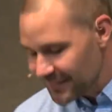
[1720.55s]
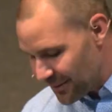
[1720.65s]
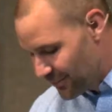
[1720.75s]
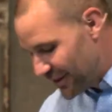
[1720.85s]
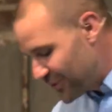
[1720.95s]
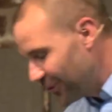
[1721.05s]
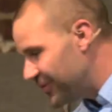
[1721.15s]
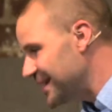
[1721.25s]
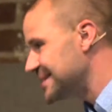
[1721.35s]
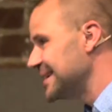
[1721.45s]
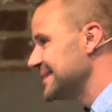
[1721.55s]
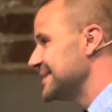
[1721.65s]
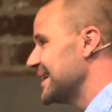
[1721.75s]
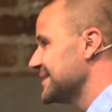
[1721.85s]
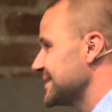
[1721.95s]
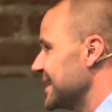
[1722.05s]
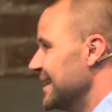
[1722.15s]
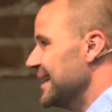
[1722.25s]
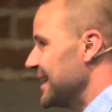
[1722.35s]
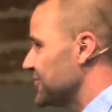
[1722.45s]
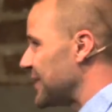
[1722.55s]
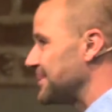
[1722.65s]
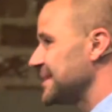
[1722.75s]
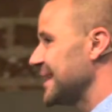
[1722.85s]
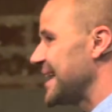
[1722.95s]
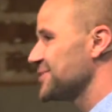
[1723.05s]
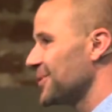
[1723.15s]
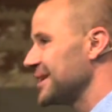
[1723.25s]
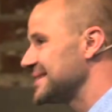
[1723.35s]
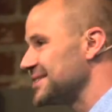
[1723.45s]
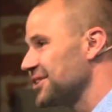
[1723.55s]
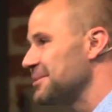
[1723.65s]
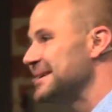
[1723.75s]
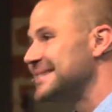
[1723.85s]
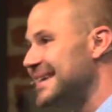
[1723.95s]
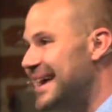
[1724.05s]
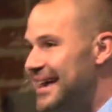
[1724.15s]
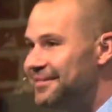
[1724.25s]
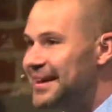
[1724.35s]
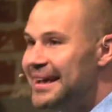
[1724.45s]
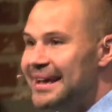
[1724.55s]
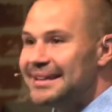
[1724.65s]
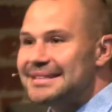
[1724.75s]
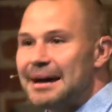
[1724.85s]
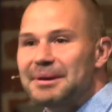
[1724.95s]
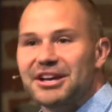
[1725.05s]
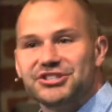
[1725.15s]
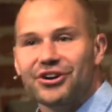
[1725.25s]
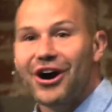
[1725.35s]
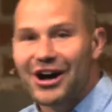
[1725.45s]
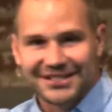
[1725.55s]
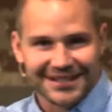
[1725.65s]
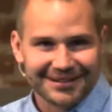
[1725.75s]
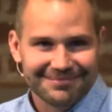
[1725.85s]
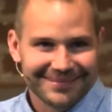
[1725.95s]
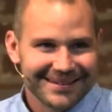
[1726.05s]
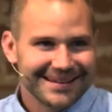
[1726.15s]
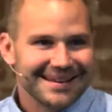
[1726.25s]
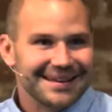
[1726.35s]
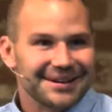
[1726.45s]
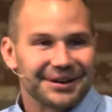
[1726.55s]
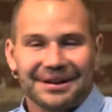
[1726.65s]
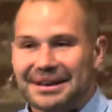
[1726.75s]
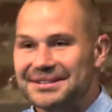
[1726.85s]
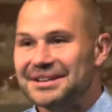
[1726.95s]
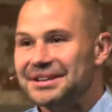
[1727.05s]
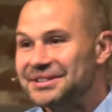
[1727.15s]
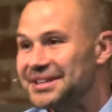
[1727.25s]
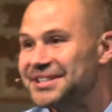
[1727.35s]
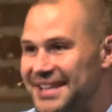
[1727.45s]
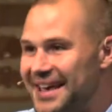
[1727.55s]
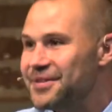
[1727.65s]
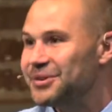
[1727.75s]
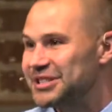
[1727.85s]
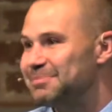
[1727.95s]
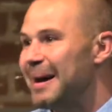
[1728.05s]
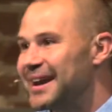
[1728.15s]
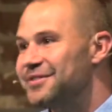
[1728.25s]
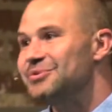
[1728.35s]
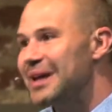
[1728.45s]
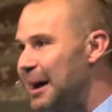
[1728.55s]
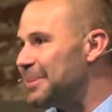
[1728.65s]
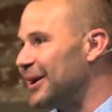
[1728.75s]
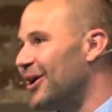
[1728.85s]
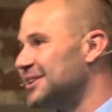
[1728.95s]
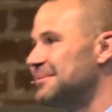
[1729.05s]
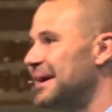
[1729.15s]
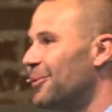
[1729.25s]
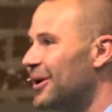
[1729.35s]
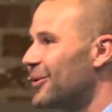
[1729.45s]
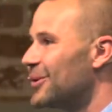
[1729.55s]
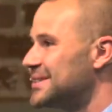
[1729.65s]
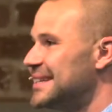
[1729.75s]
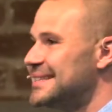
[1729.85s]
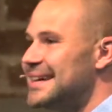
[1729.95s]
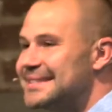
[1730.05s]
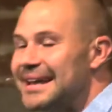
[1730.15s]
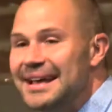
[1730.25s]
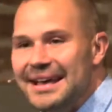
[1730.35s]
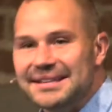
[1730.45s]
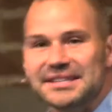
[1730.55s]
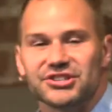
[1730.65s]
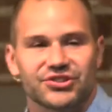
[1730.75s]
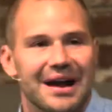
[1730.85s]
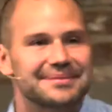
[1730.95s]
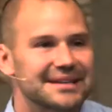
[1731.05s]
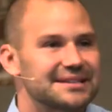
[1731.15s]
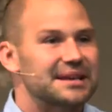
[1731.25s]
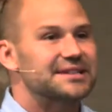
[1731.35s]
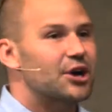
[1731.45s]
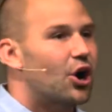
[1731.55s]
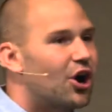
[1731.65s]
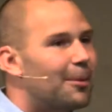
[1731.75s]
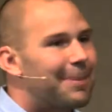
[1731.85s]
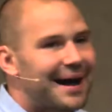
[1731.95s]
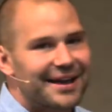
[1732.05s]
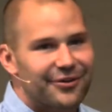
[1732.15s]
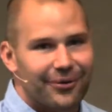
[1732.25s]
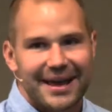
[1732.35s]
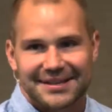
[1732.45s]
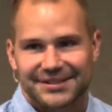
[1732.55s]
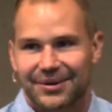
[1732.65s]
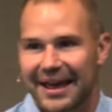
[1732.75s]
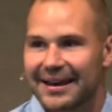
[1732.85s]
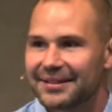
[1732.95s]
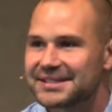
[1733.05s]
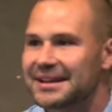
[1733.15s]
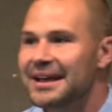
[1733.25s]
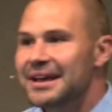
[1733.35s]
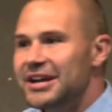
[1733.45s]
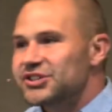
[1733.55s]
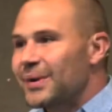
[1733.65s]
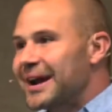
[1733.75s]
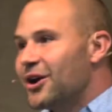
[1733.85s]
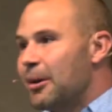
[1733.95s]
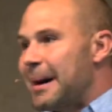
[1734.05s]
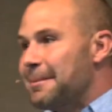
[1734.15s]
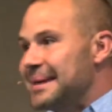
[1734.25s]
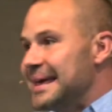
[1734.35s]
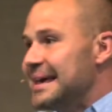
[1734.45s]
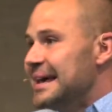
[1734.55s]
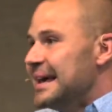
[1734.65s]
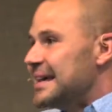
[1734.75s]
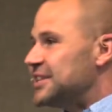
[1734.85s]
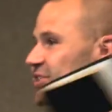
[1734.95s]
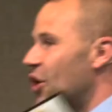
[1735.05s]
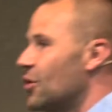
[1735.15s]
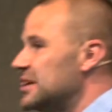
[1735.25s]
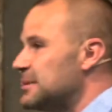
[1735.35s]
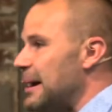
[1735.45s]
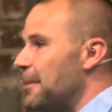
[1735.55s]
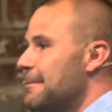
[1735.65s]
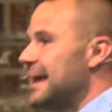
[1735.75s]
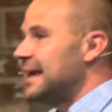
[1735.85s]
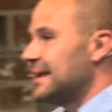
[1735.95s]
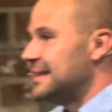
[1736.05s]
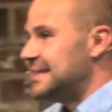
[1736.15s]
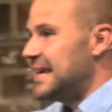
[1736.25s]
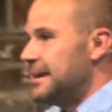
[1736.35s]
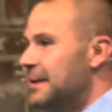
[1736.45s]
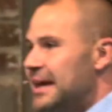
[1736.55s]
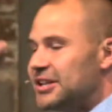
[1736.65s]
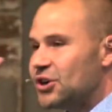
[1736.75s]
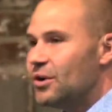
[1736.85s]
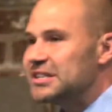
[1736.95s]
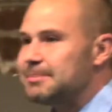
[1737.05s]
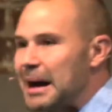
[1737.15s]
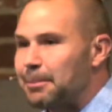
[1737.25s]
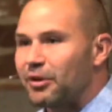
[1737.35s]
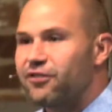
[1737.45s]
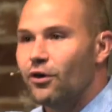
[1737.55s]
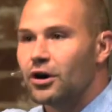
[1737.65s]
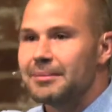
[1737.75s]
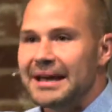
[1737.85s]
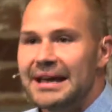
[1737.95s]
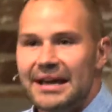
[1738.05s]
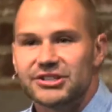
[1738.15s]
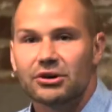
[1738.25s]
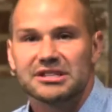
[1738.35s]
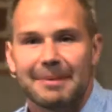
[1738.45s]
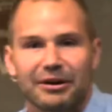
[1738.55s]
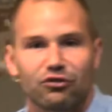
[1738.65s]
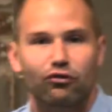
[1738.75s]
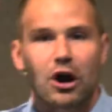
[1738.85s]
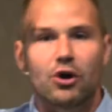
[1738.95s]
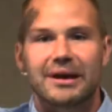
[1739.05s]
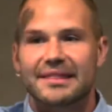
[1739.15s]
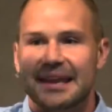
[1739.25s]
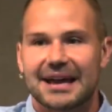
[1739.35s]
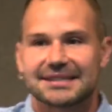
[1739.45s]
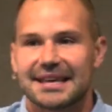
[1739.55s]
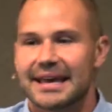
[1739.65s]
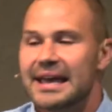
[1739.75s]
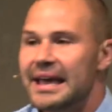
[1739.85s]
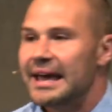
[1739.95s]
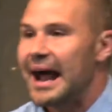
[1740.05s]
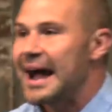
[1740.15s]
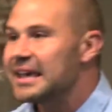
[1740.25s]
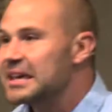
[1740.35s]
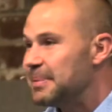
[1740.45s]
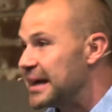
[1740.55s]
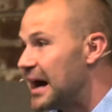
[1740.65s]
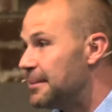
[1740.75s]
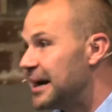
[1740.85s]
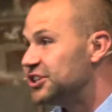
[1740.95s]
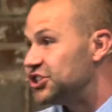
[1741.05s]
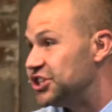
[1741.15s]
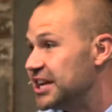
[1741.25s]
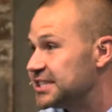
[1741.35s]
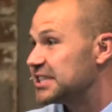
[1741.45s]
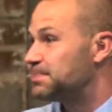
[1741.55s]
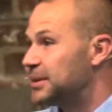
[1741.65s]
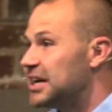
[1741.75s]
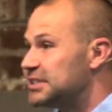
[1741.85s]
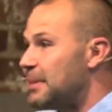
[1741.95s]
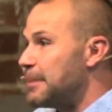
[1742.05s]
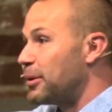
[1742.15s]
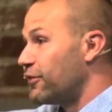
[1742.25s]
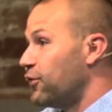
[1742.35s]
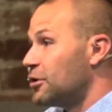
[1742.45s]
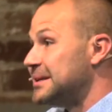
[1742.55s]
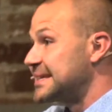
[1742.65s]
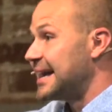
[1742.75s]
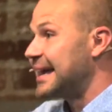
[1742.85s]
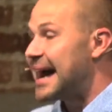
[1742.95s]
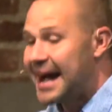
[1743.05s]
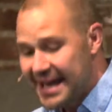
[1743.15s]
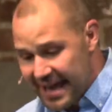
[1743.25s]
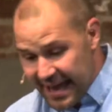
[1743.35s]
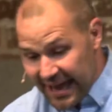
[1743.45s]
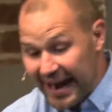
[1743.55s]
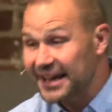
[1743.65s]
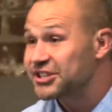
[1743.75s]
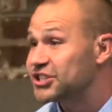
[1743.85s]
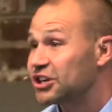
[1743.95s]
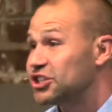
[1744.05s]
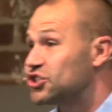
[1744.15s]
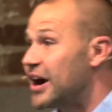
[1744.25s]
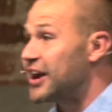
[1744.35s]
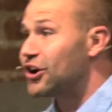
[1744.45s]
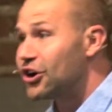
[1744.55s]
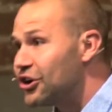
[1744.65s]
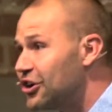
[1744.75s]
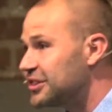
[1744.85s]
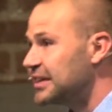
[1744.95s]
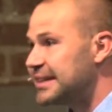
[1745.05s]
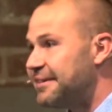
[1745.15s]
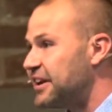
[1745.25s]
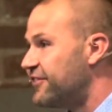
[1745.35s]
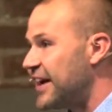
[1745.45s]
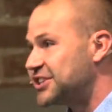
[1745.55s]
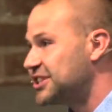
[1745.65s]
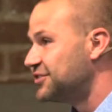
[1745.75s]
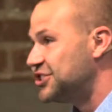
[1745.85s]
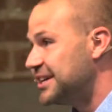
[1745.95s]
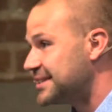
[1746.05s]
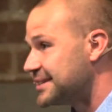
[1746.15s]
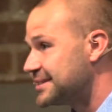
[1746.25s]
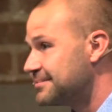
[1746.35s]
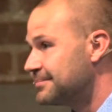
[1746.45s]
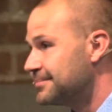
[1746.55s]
One of the cool things that he says is he drops the last word. He says, you're going to be saved, and it's not because you're awesome. He's going to save you in spite of you not being awesome. And one of the words that he says that is he describes that as it's all by grace. Okay, now listen, here's what I know about me is it's always about making the team. It's always about performing. It's always about growing the next thing. And I become a Jesus plus my performance kind of guy. And I can start to try to earn the love and affection of Jesus.